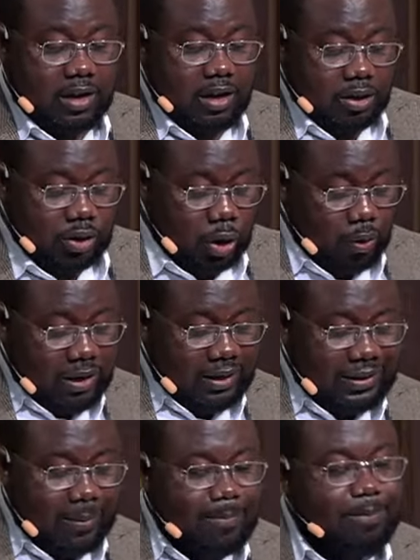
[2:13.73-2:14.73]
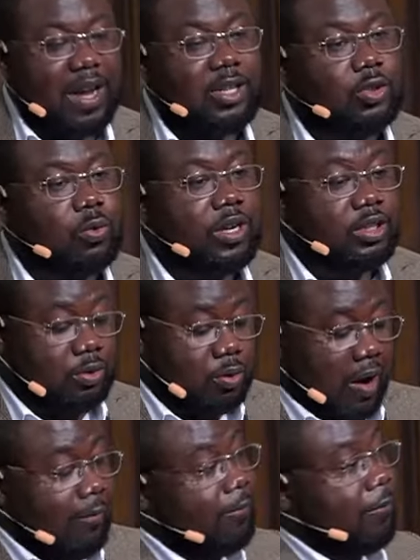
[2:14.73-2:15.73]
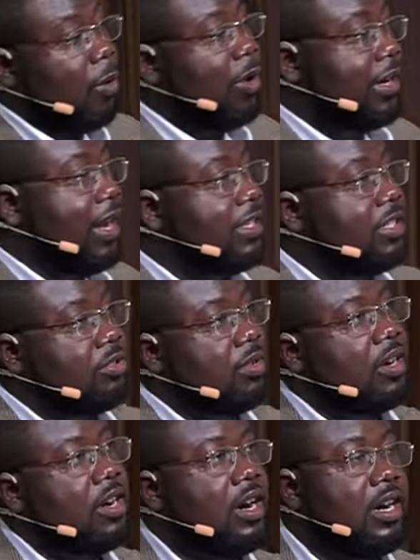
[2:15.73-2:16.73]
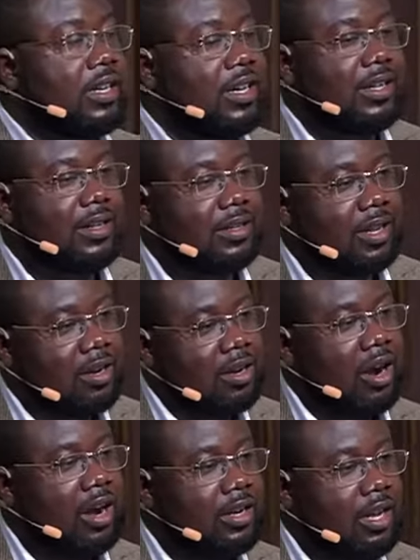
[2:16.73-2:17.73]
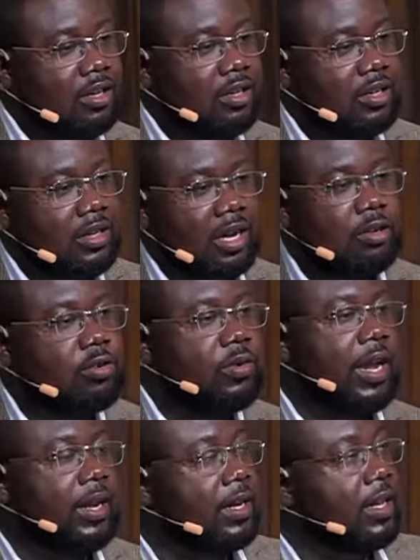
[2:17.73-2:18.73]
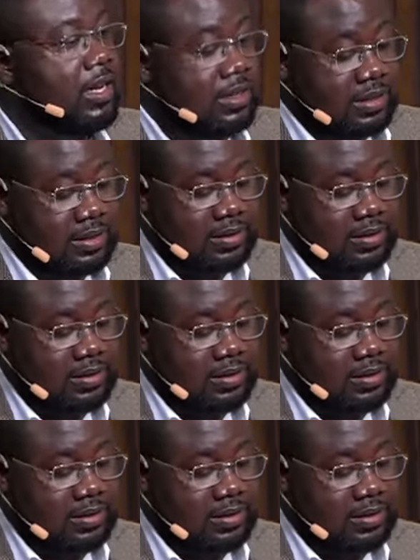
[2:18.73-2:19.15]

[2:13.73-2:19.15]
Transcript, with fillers: showing us the best way to avoid and disregard the God that created us.